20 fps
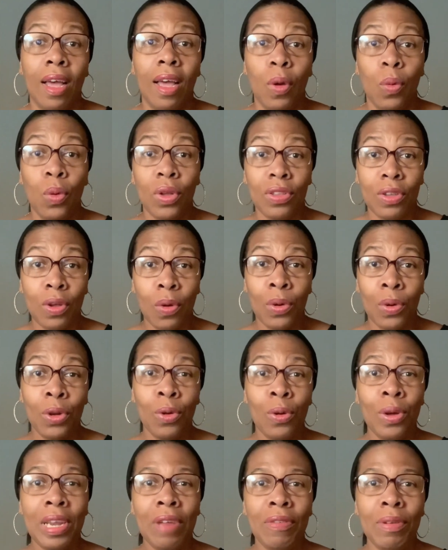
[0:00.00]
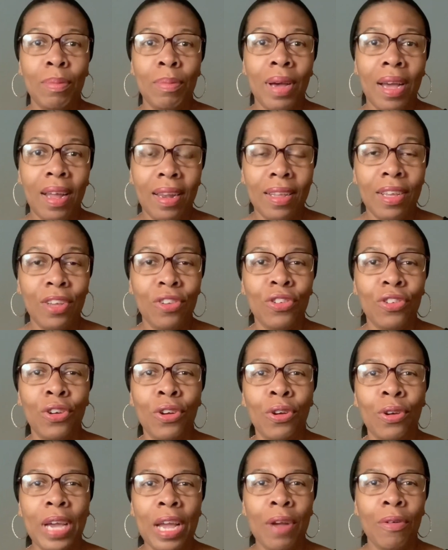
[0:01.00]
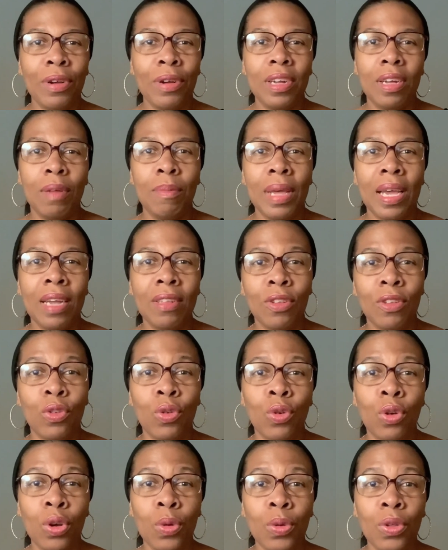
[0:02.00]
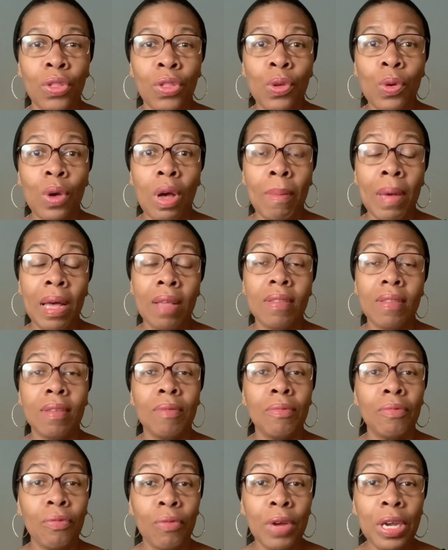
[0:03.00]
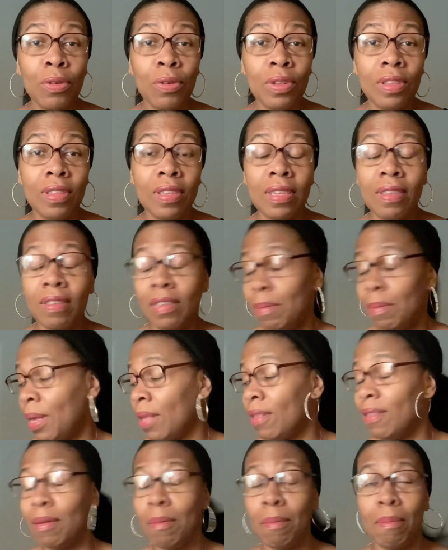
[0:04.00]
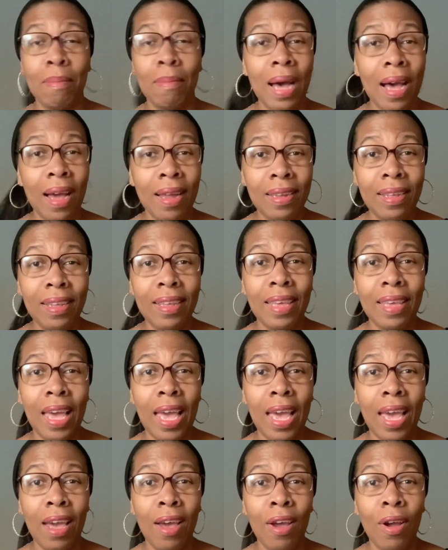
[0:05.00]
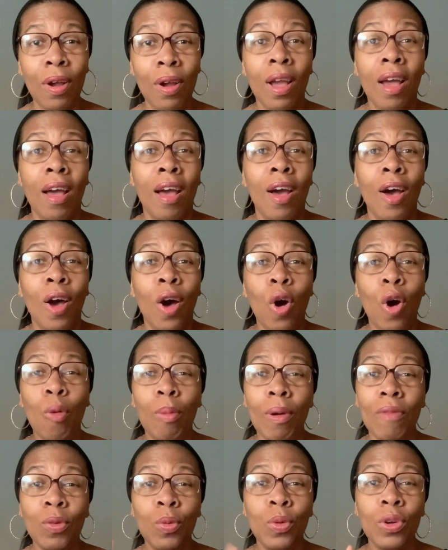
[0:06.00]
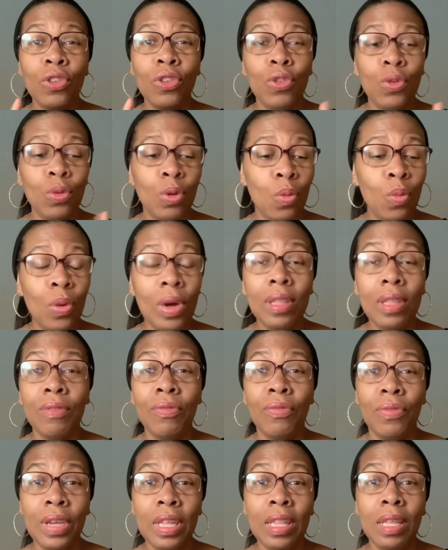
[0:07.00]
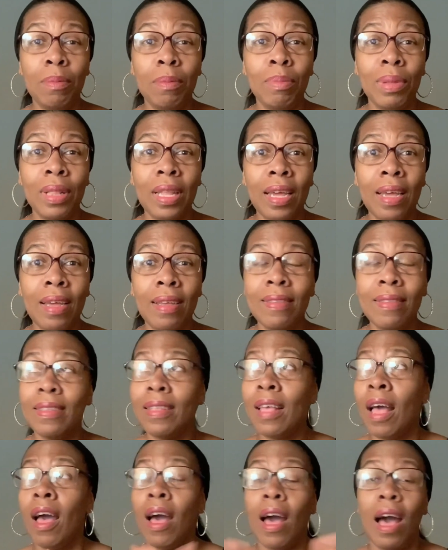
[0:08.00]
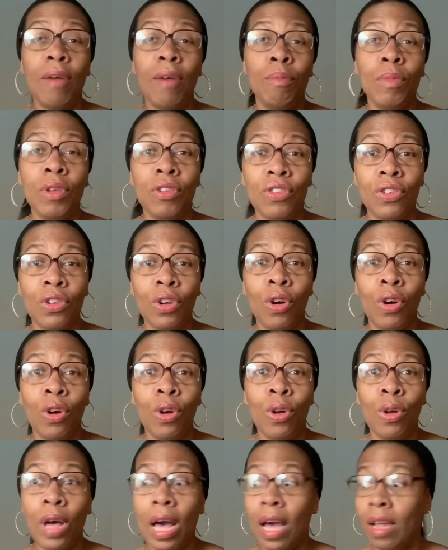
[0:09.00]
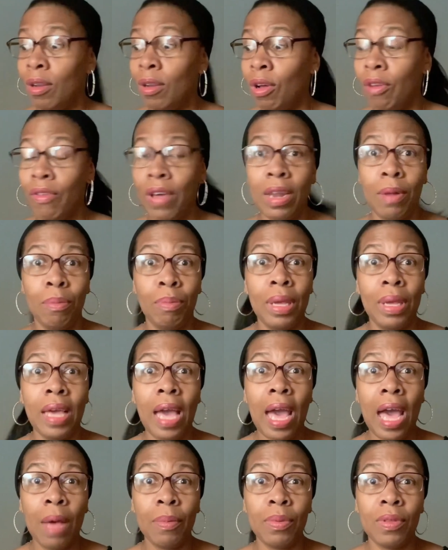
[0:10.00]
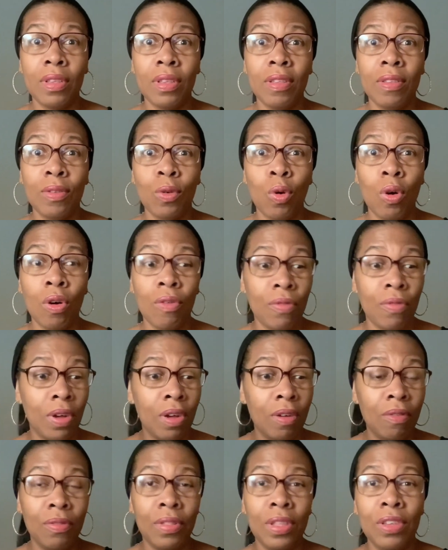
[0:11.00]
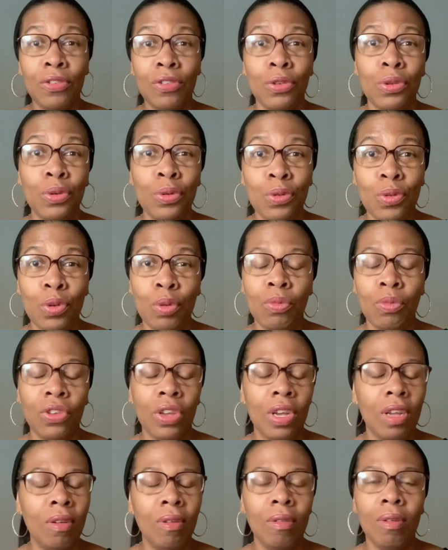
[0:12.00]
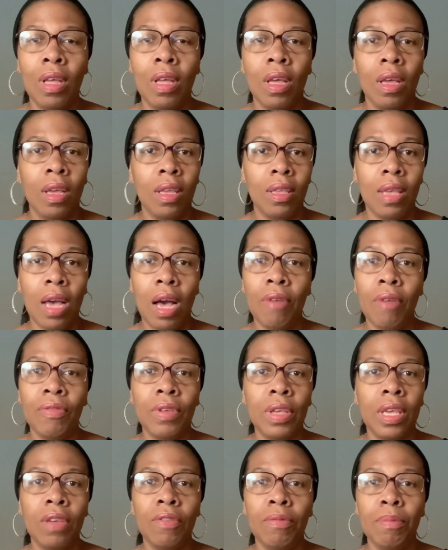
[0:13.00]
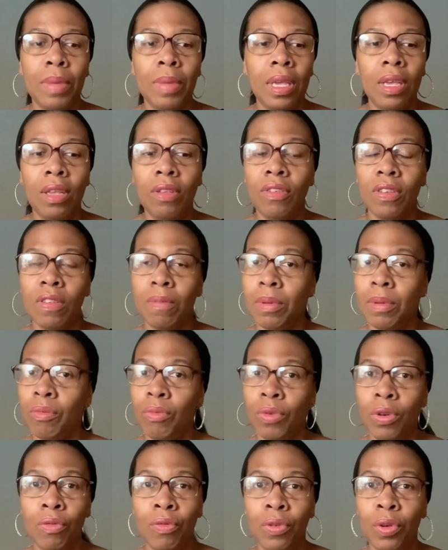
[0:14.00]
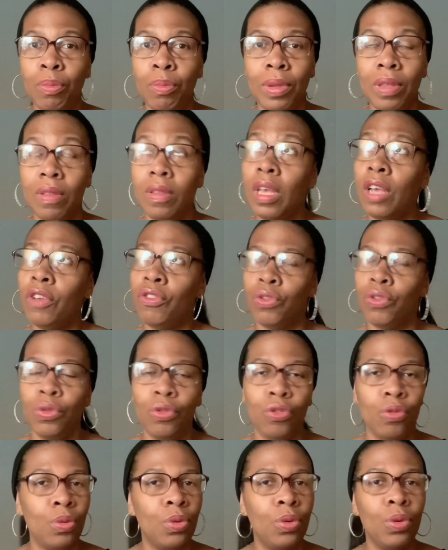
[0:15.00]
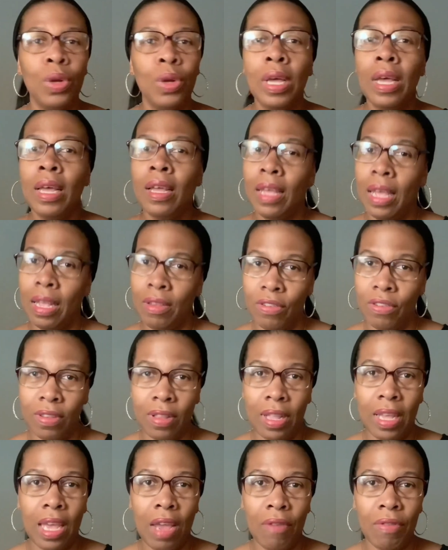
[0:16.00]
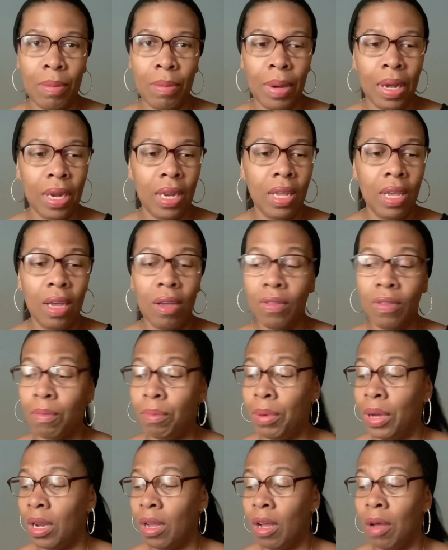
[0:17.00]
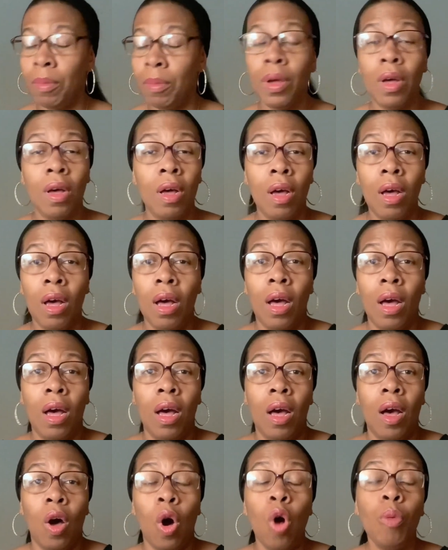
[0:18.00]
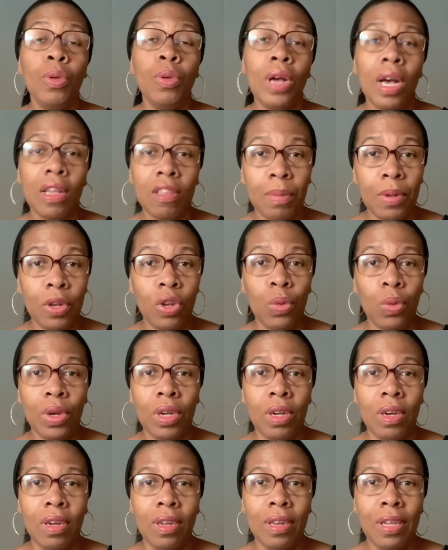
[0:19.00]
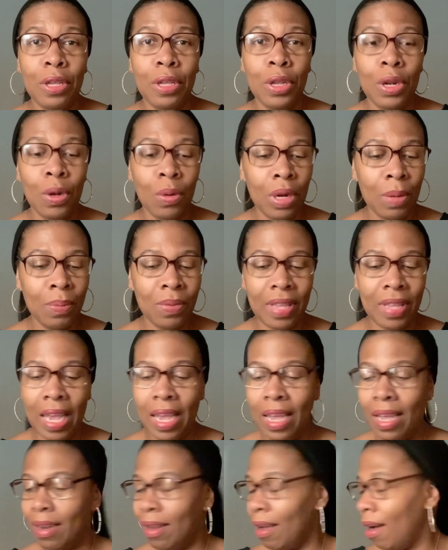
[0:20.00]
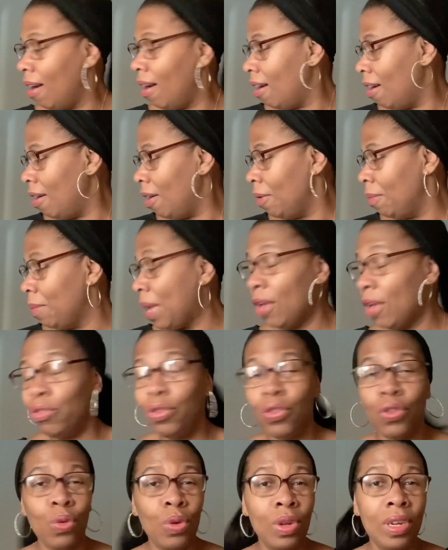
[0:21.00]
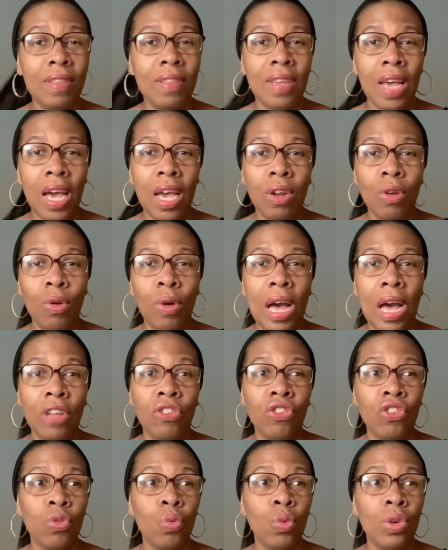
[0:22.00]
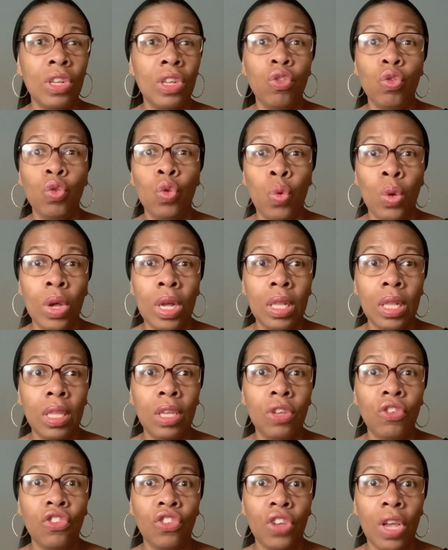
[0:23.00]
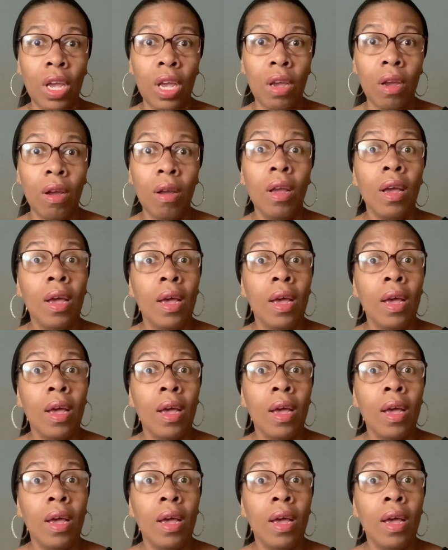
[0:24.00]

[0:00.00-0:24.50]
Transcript: What's going on everybody? It's your girl Erica back to talk with you about some fragrances and about some body care. Hope everyone is doing well and feeling blessed. I miss y'all. I know I've had a big absence off of this YouTube channel. Y'all forgive me. Just been real, real busy as usual and just like everybody else. But um, hope you guys have been doing good. You know what I'm saying? Um, as you saw in the title, I just wanted to quickly share